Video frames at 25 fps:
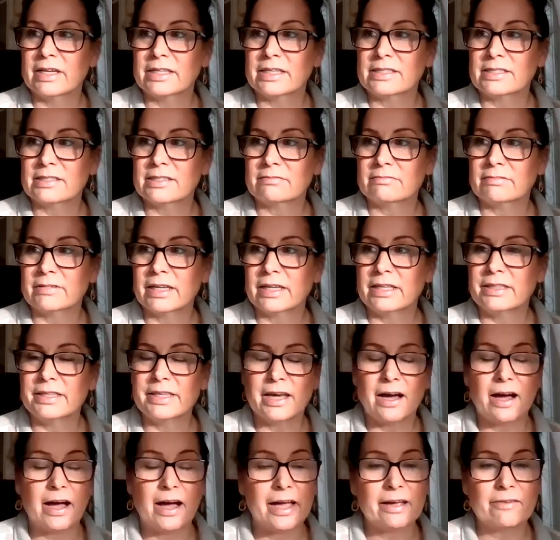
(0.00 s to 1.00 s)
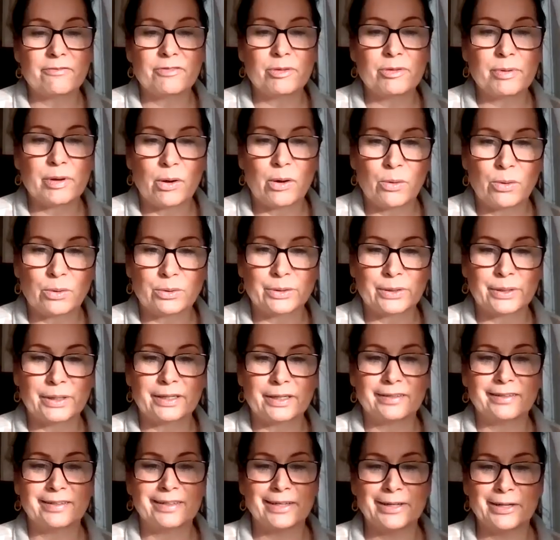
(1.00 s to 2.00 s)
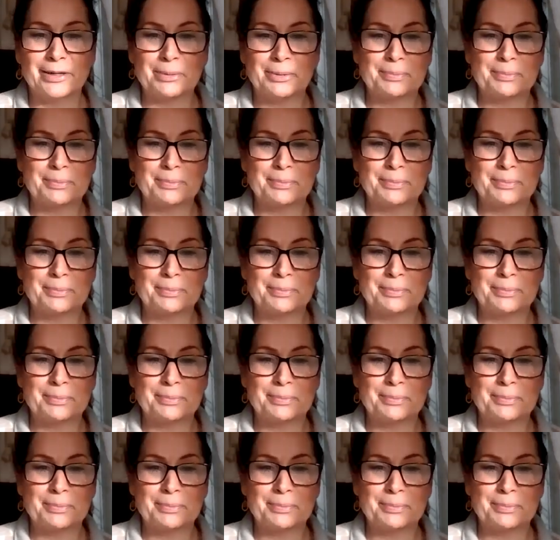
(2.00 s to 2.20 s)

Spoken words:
it's in the eye of the beholder,